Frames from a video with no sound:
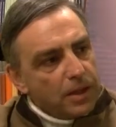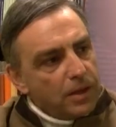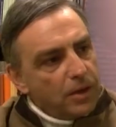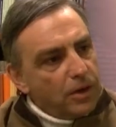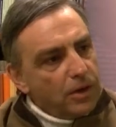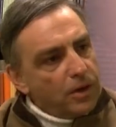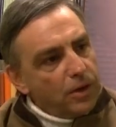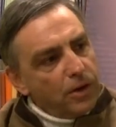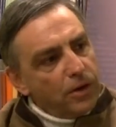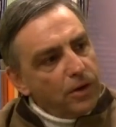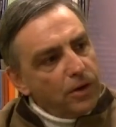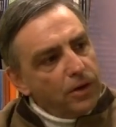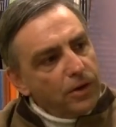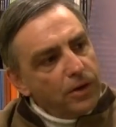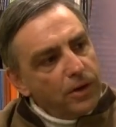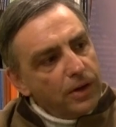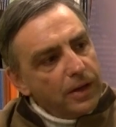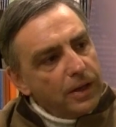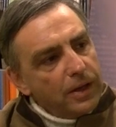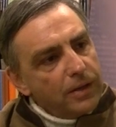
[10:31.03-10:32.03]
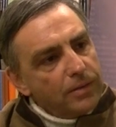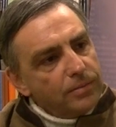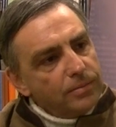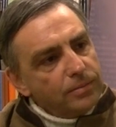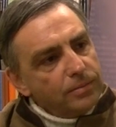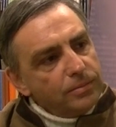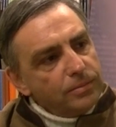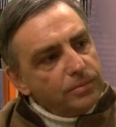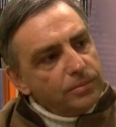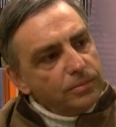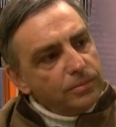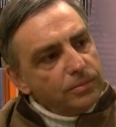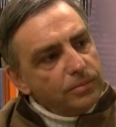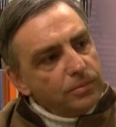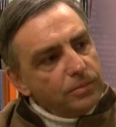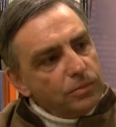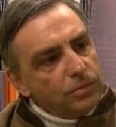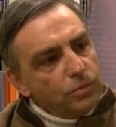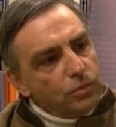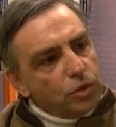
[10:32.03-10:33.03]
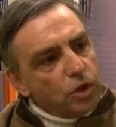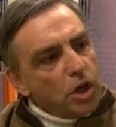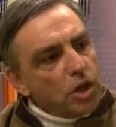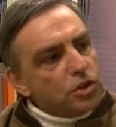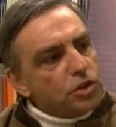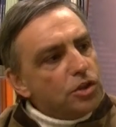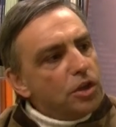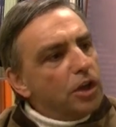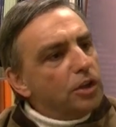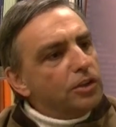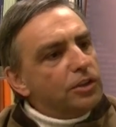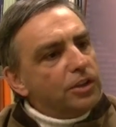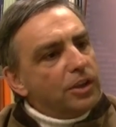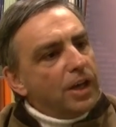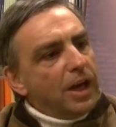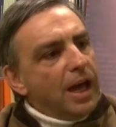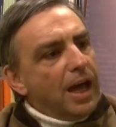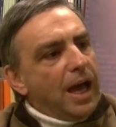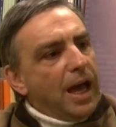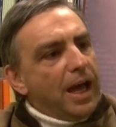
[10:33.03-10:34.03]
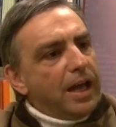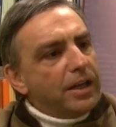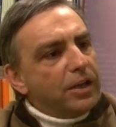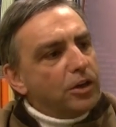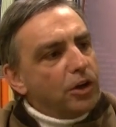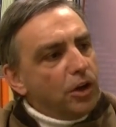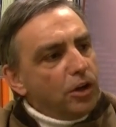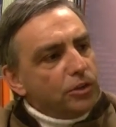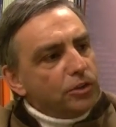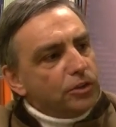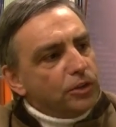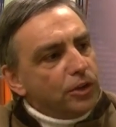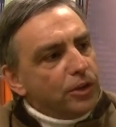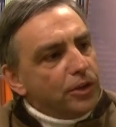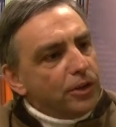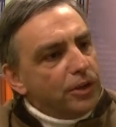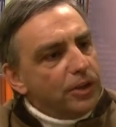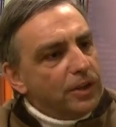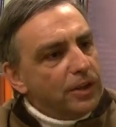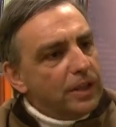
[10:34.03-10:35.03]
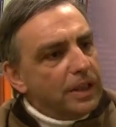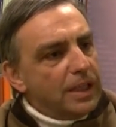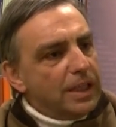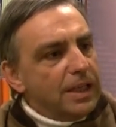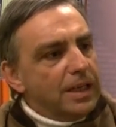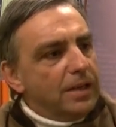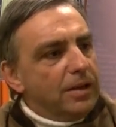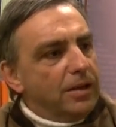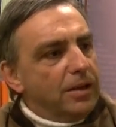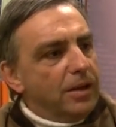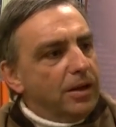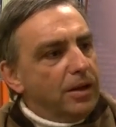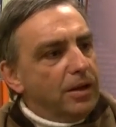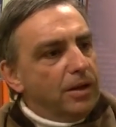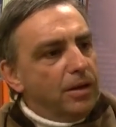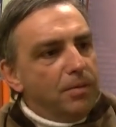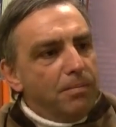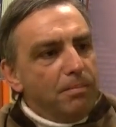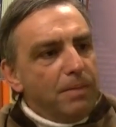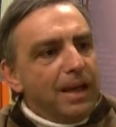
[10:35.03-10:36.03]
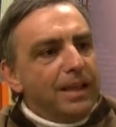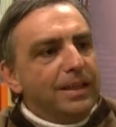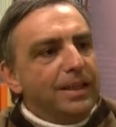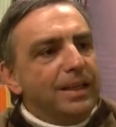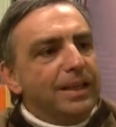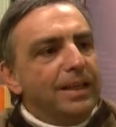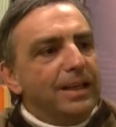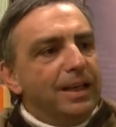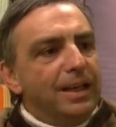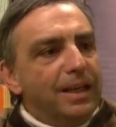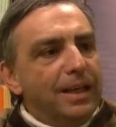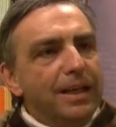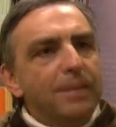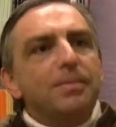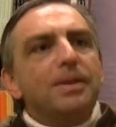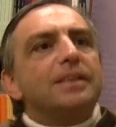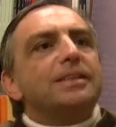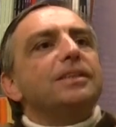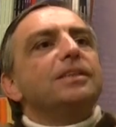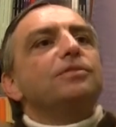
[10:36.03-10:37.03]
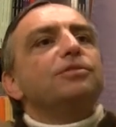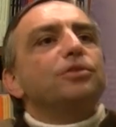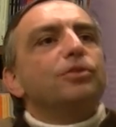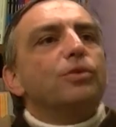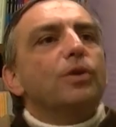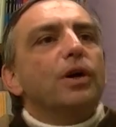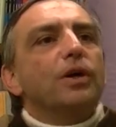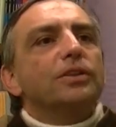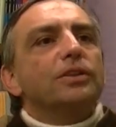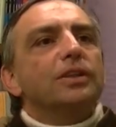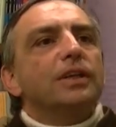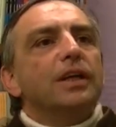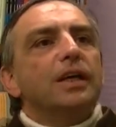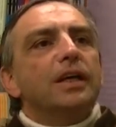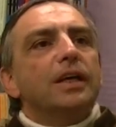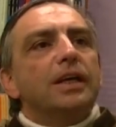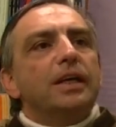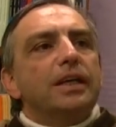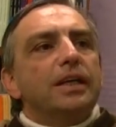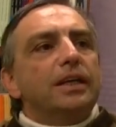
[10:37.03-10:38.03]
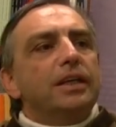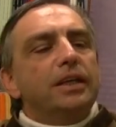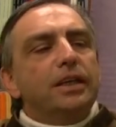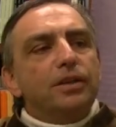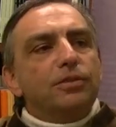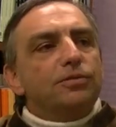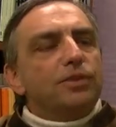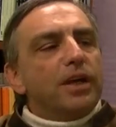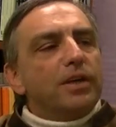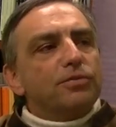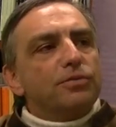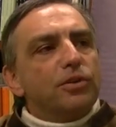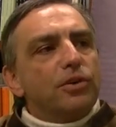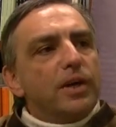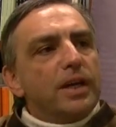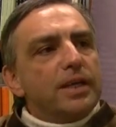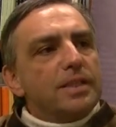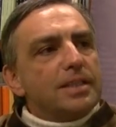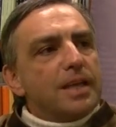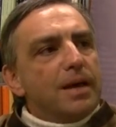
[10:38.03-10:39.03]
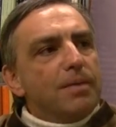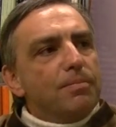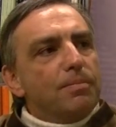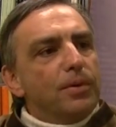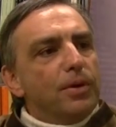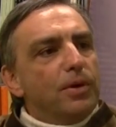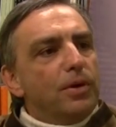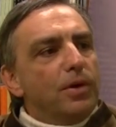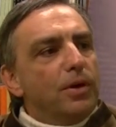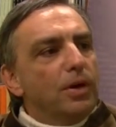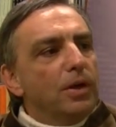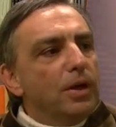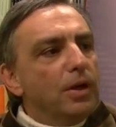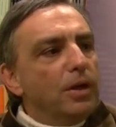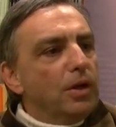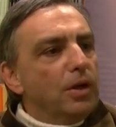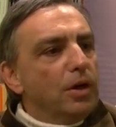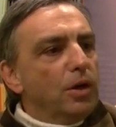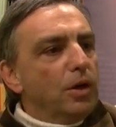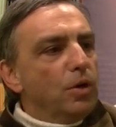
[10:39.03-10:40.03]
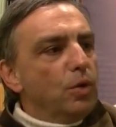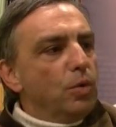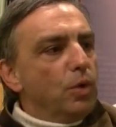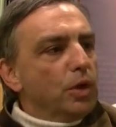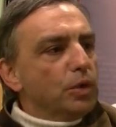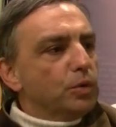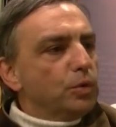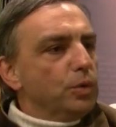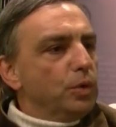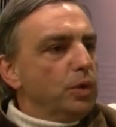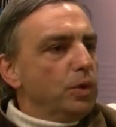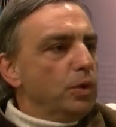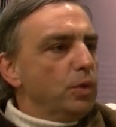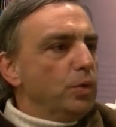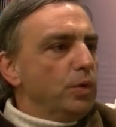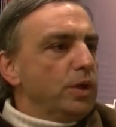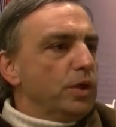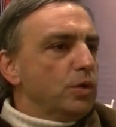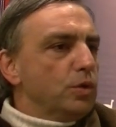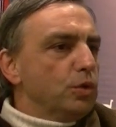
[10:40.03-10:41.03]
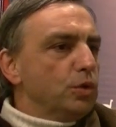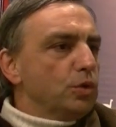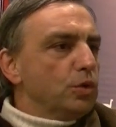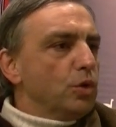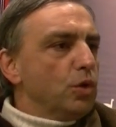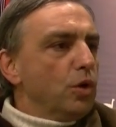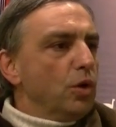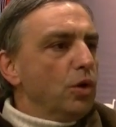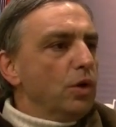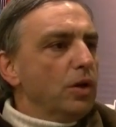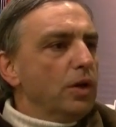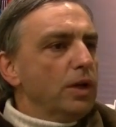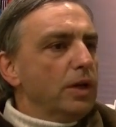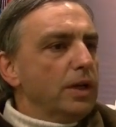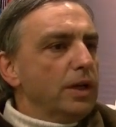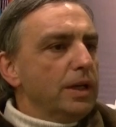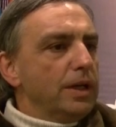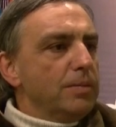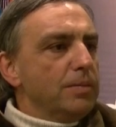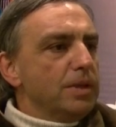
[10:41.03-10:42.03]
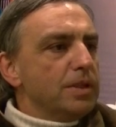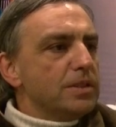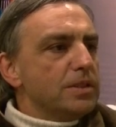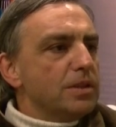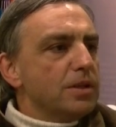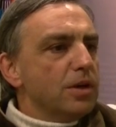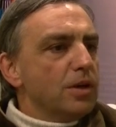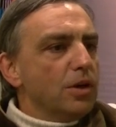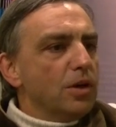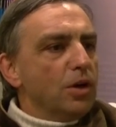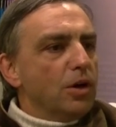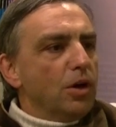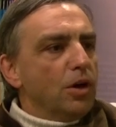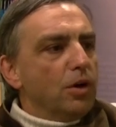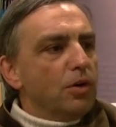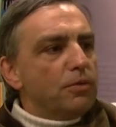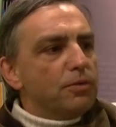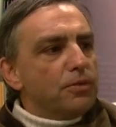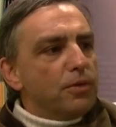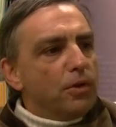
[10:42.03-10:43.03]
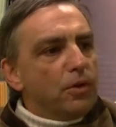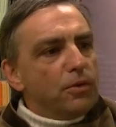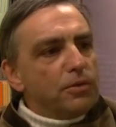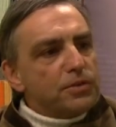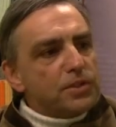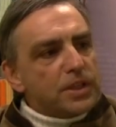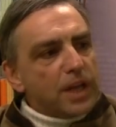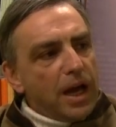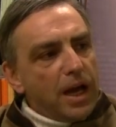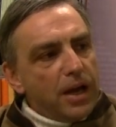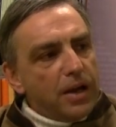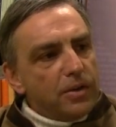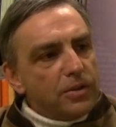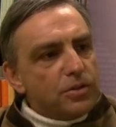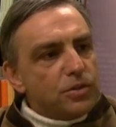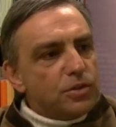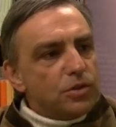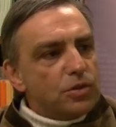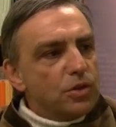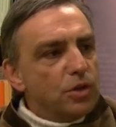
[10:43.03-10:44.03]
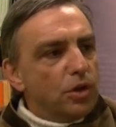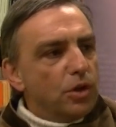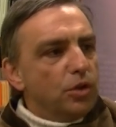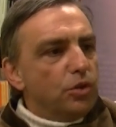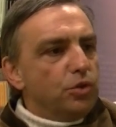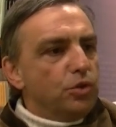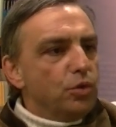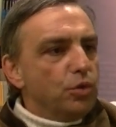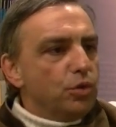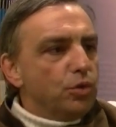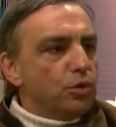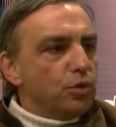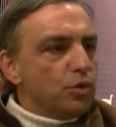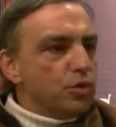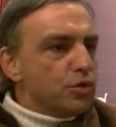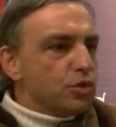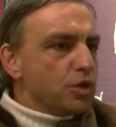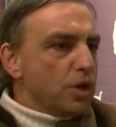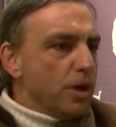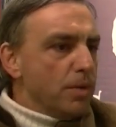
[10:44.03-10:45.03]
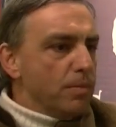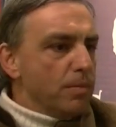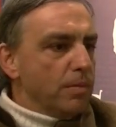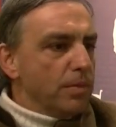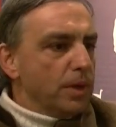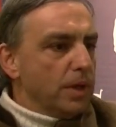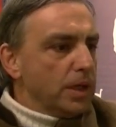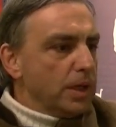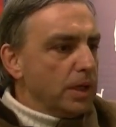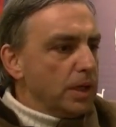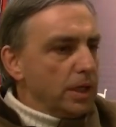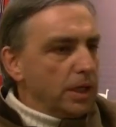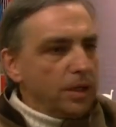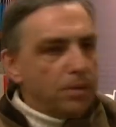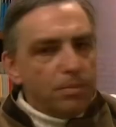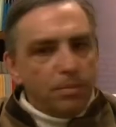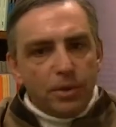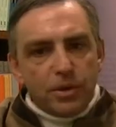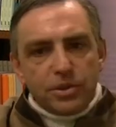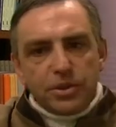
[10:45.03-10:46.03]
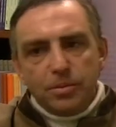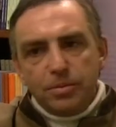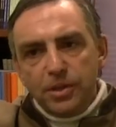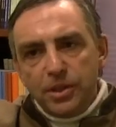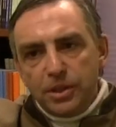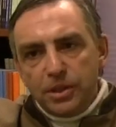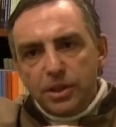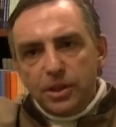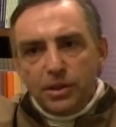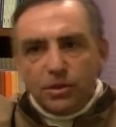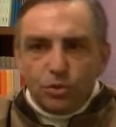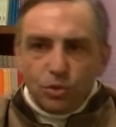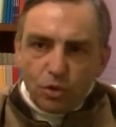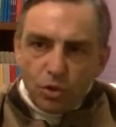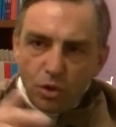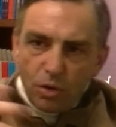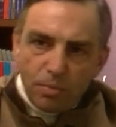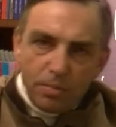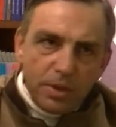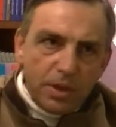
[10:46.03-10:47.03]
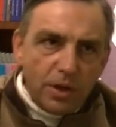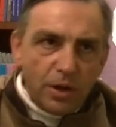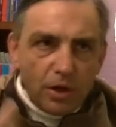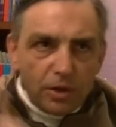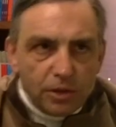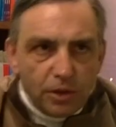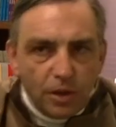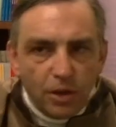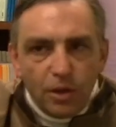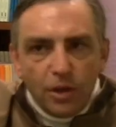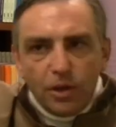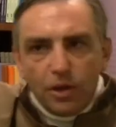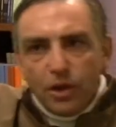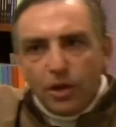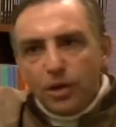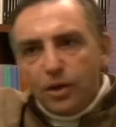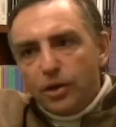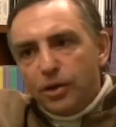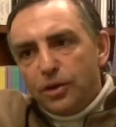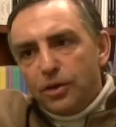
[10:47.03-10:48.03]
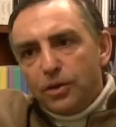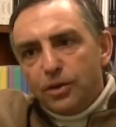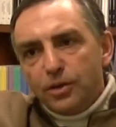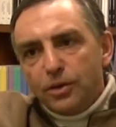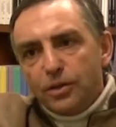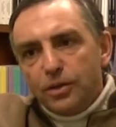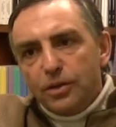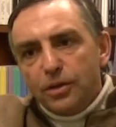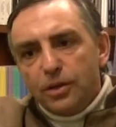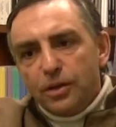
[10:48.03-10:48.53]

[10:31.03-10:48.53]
uh, does not encounter uh, many limits, if you want. In, in fact, for example, uh, what we, we could call limits of, of science due to some impossibility to go beyond uh,